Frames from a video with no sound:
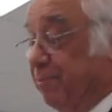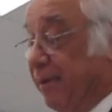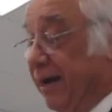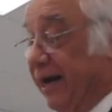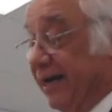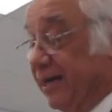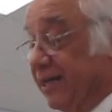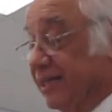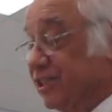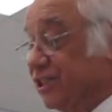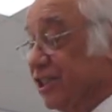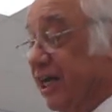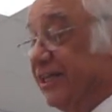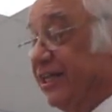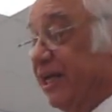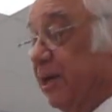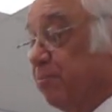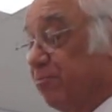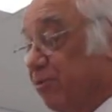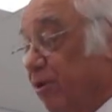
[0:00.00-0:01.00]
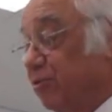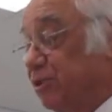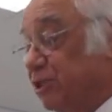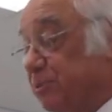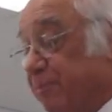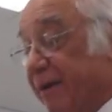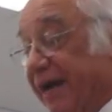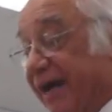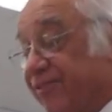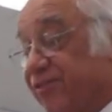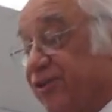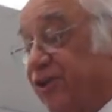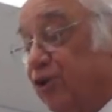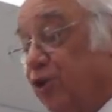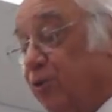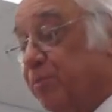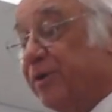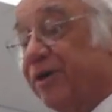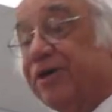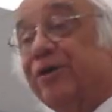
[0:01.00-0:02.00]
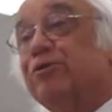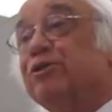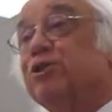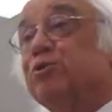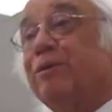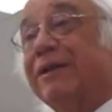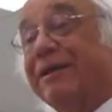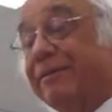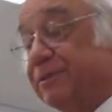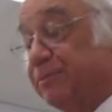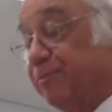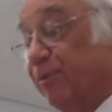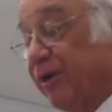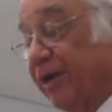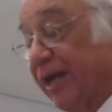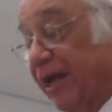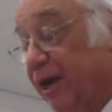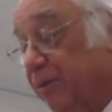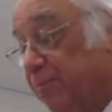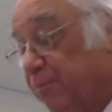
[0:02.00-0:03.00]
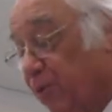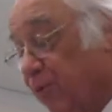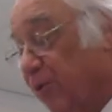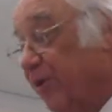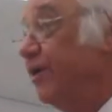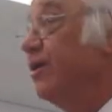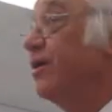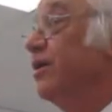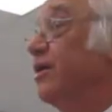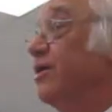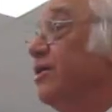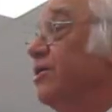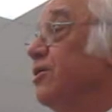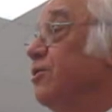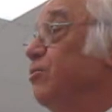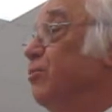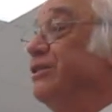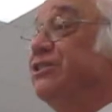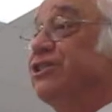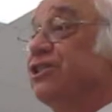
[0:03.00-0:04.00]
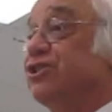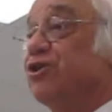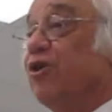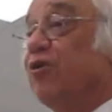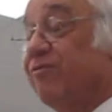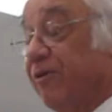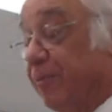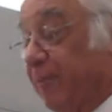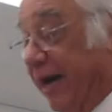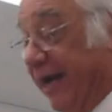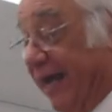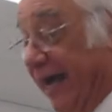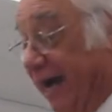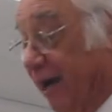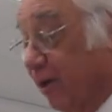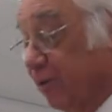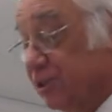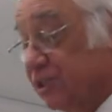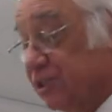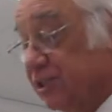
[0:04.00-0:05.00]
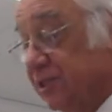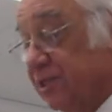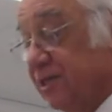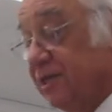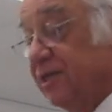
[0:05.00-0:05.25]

pilots on the approach path to Newport News Williamsburg Airport, which is over my house,